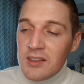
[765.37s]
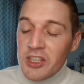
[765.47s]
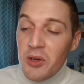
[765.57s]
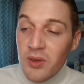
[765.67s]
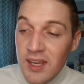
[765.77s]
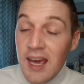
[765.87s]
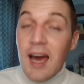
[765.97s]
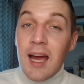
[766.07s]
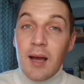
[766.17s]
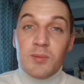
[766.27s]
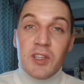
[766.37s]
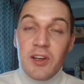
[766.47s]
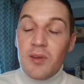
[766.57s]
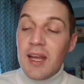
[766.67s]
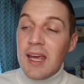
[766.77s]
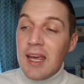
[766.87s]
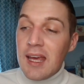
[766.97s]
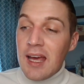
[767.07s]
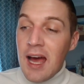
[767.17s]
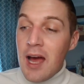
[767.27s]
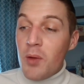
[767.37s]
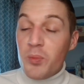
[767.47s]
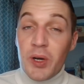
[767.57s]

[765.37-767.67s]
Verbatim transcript: so, yeah, I absolutely uh,